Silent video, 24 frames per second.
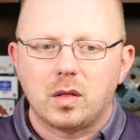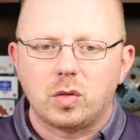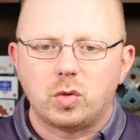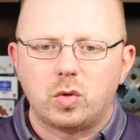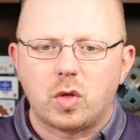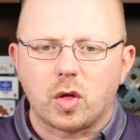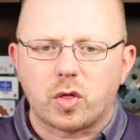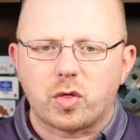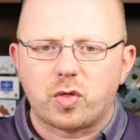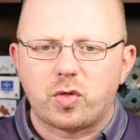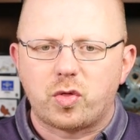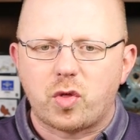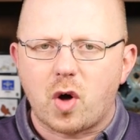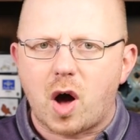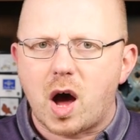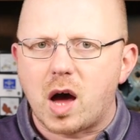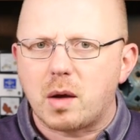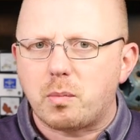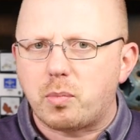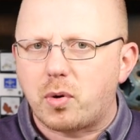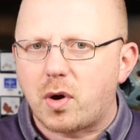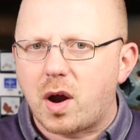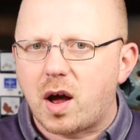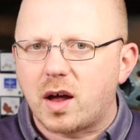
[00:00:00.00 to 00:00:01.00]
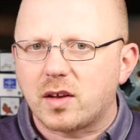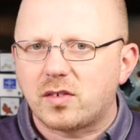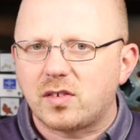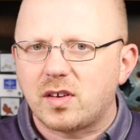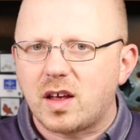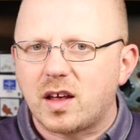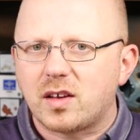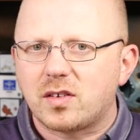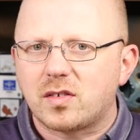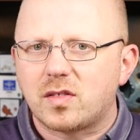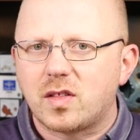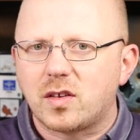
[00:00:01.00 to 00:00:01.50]
the thought
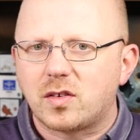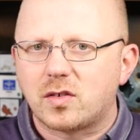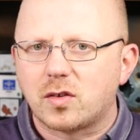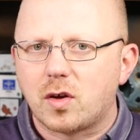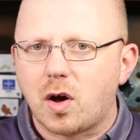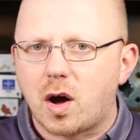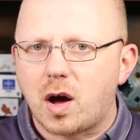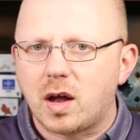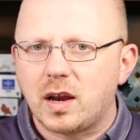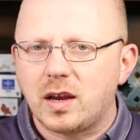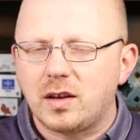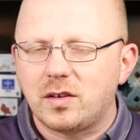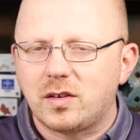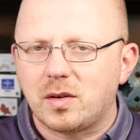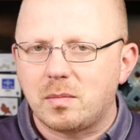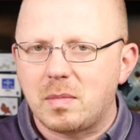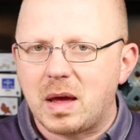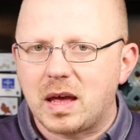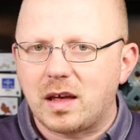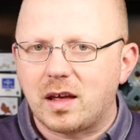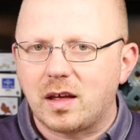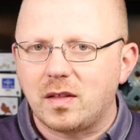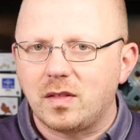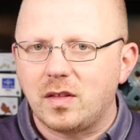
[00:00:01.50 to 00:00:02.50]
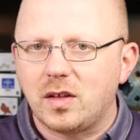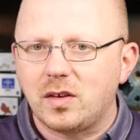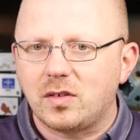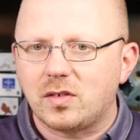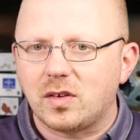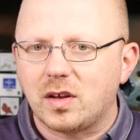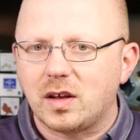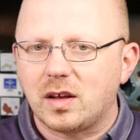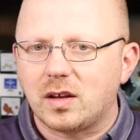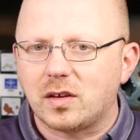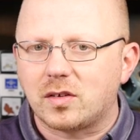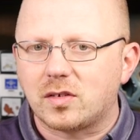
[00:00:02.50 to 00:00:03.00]
process that's gone into making these
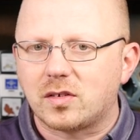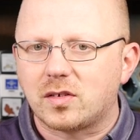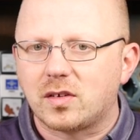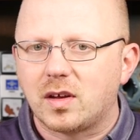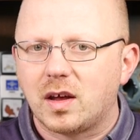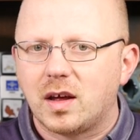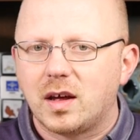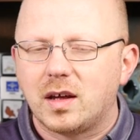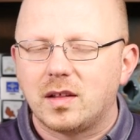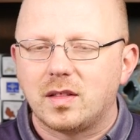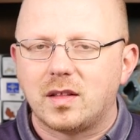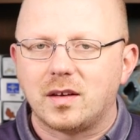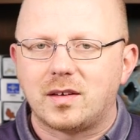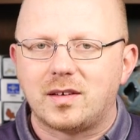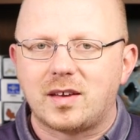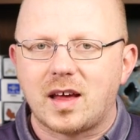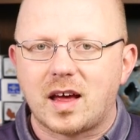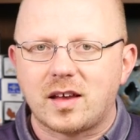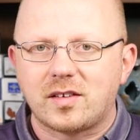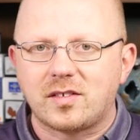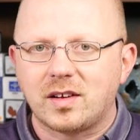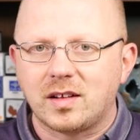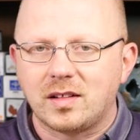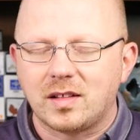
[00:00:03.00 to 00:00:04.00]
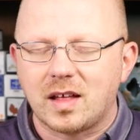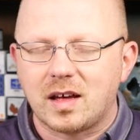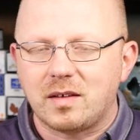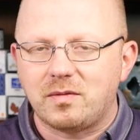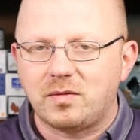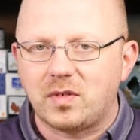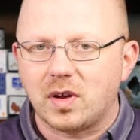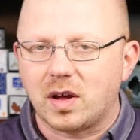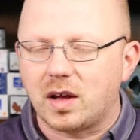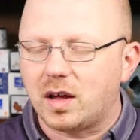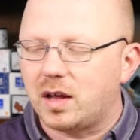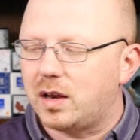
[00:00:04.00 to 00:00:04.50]
inks, the testing
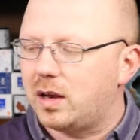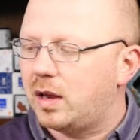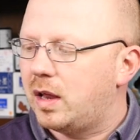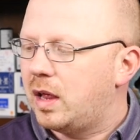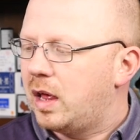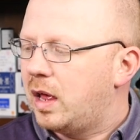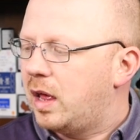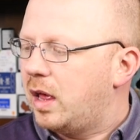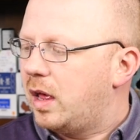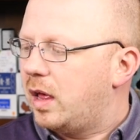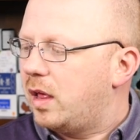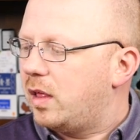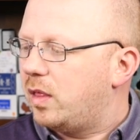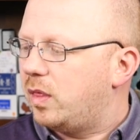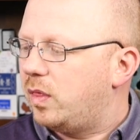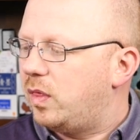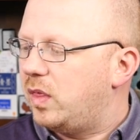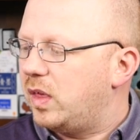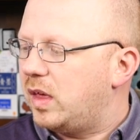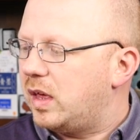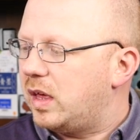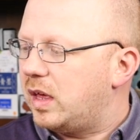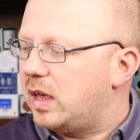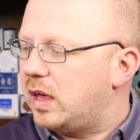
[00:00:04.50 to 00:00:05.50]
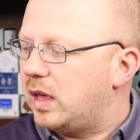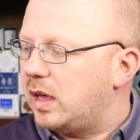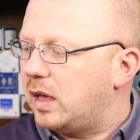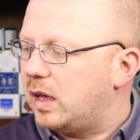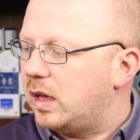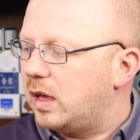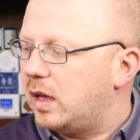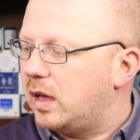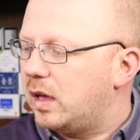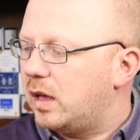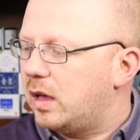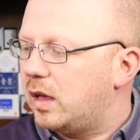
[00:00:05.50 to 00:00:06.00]
they've done,
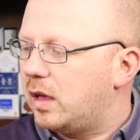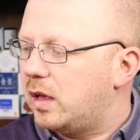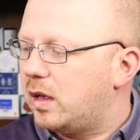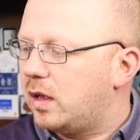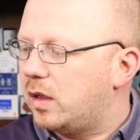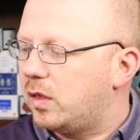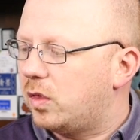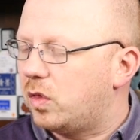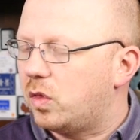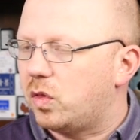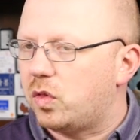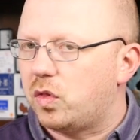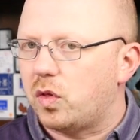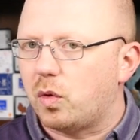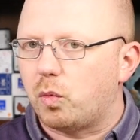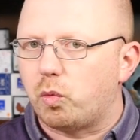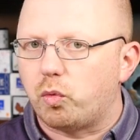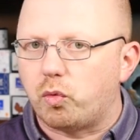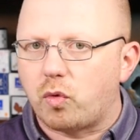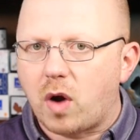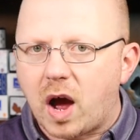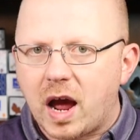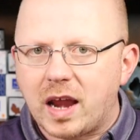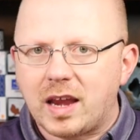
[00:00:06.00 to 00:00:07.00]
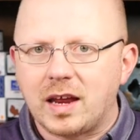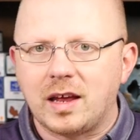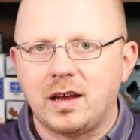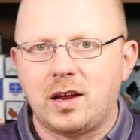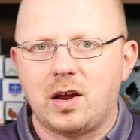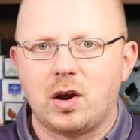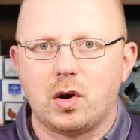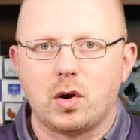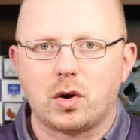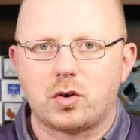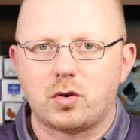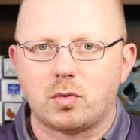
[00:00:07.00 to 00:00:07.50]
the
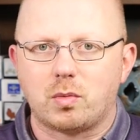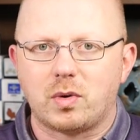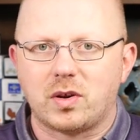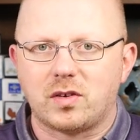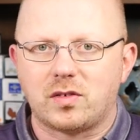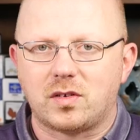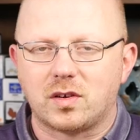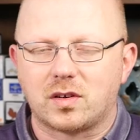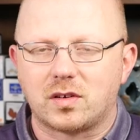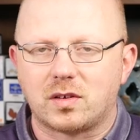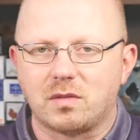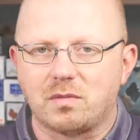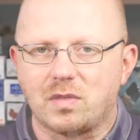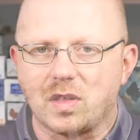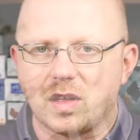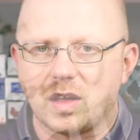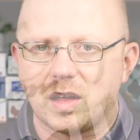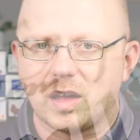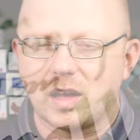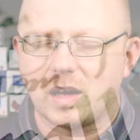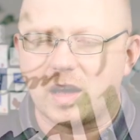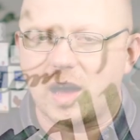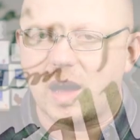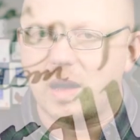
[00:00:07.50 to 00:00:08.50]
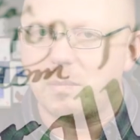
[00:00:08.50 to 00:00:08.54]
writing characteristics of the ink.